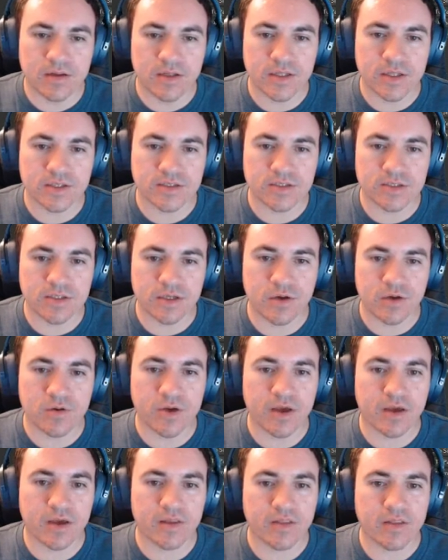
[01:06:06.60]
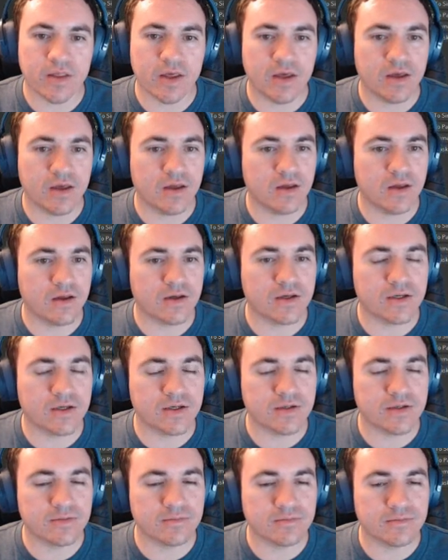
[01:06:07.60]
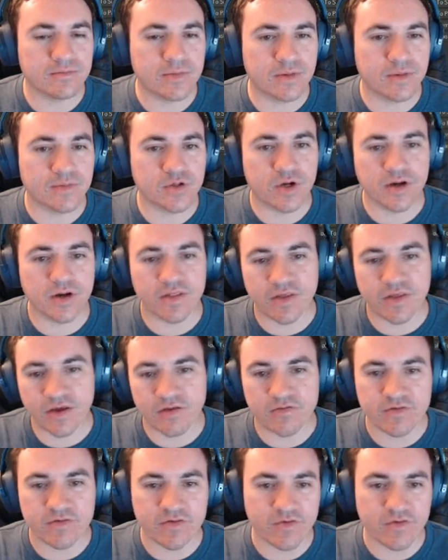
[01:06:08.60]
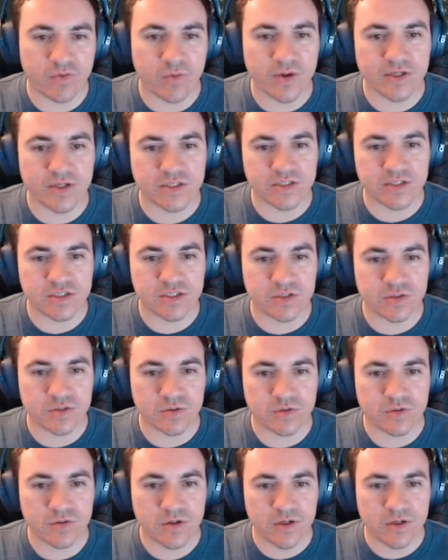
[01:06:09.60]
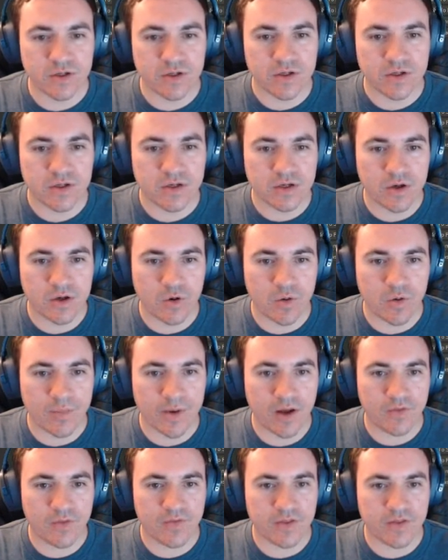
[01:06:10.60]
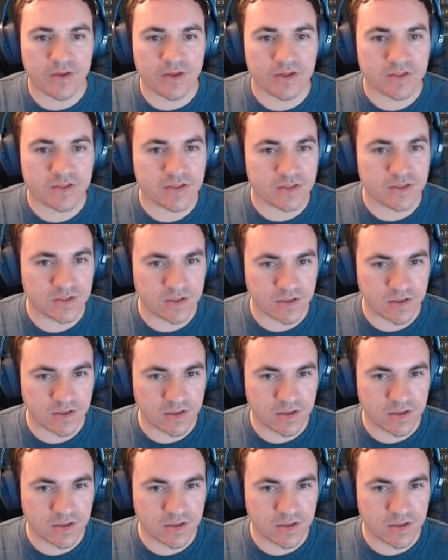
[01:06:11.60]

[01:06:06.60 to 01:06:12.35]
Let's see. Okay, that I'm trying to think of different ways to go about this.